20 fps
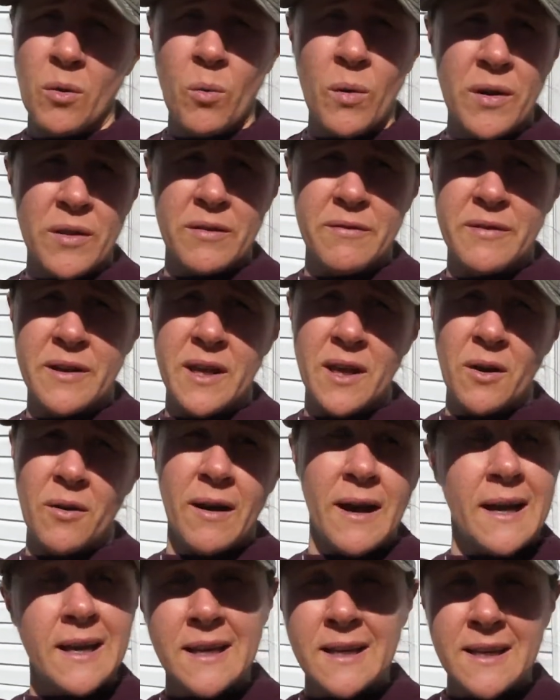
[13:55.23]
where the video
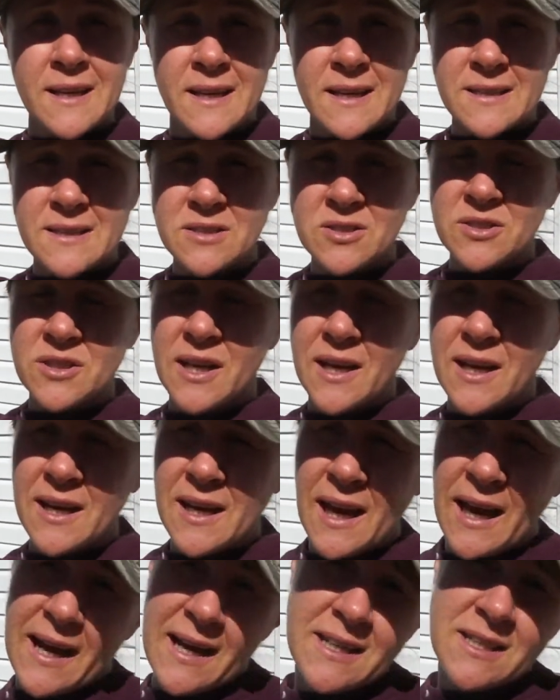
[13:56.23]
ended
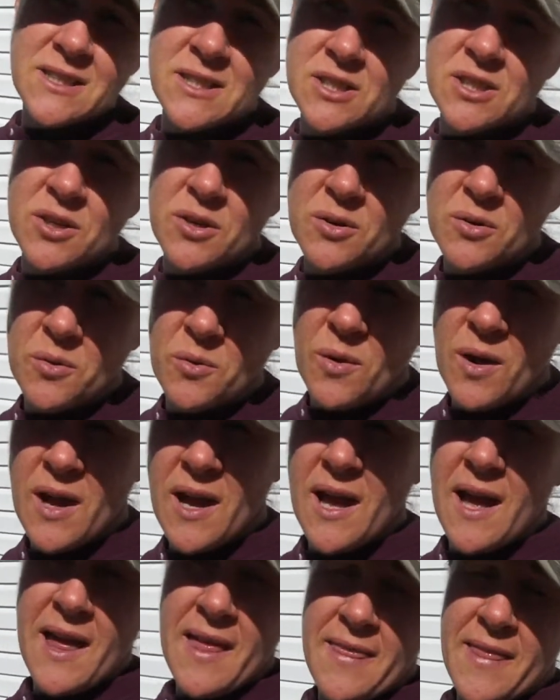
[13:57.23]
yesterday. I just know
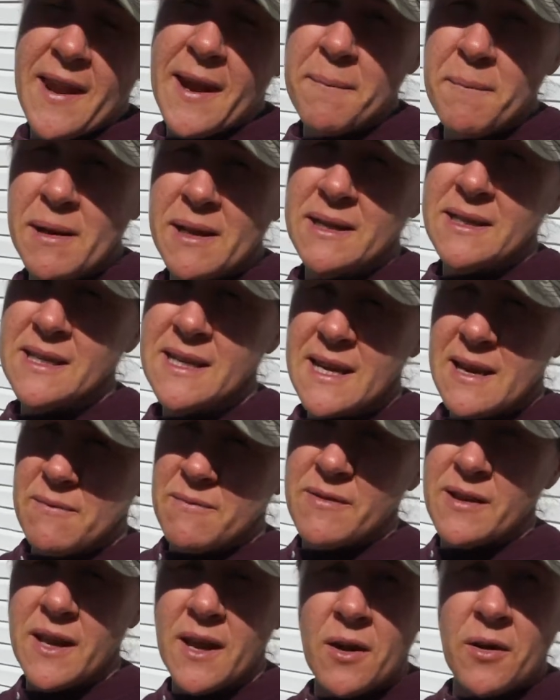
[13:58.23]
that I meant to keep
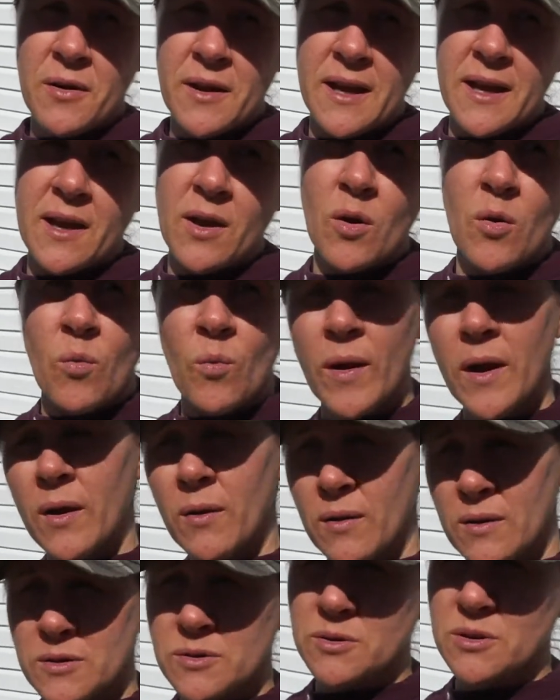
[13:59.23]
videoing, went
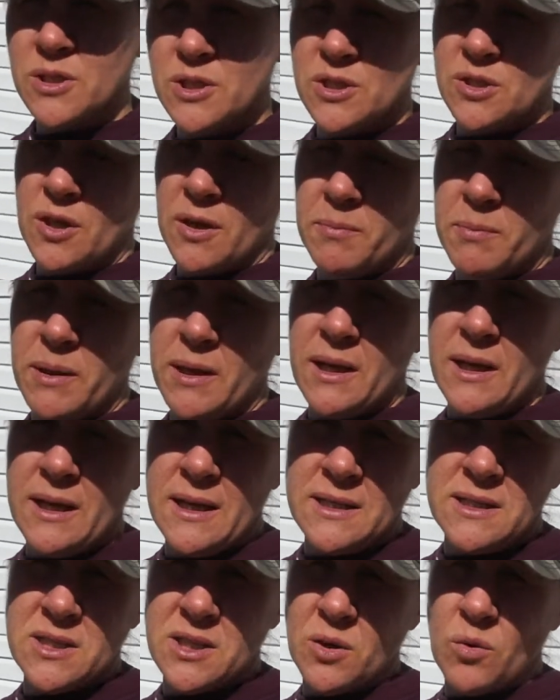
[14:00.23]
grocery shopping.
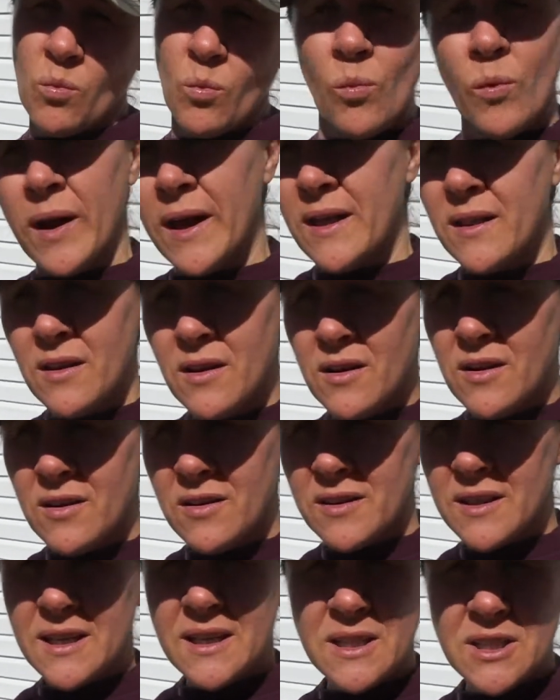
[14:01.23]
It took way
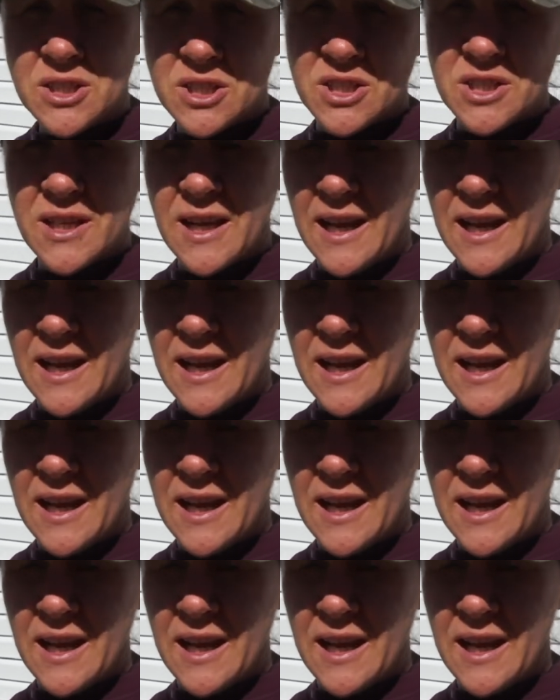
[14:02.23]
longer than it should